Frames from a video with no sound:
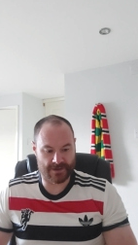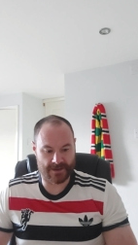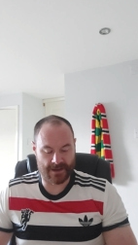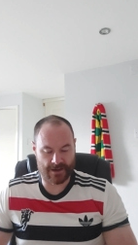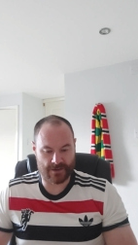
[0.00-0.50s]

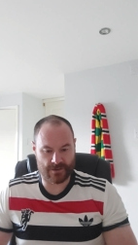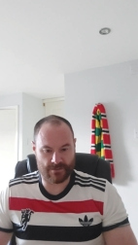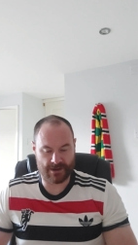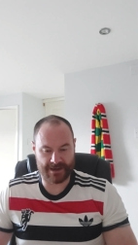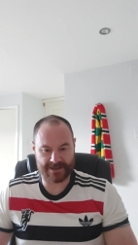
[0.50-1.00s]
that could come
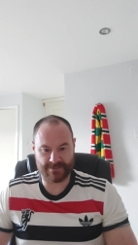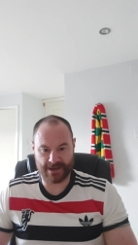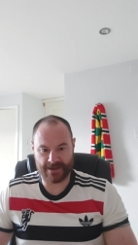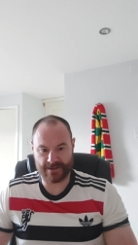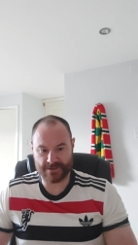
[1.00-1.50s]
back to
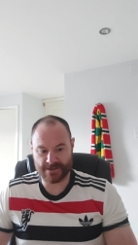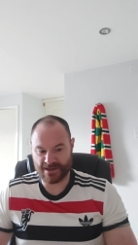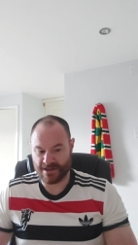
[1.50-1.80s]
bite us.